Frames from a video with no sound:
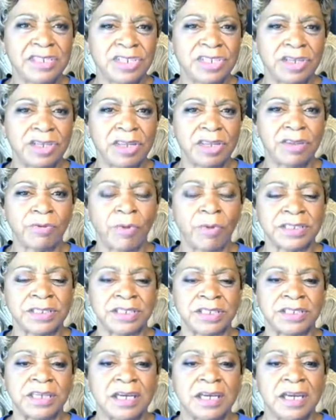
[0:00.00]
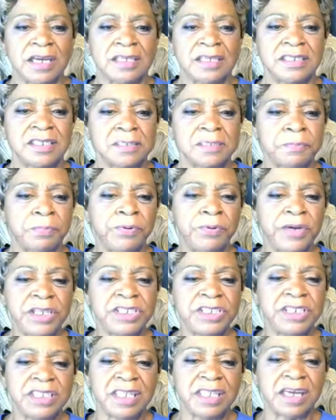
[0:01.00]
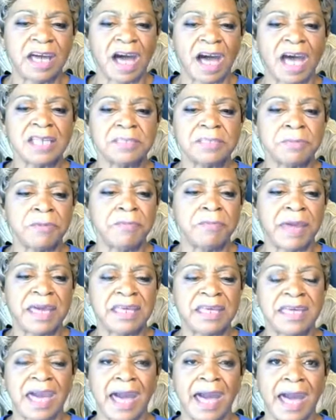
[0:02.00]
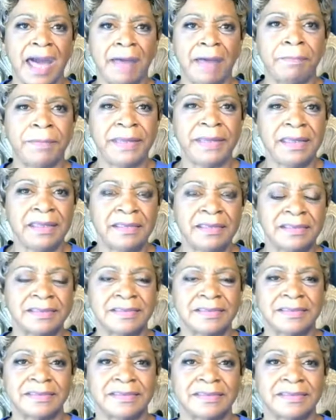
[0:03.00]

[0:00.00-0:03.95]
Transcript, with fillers: Let me ask you another question. Does preaching the gospel make you happy?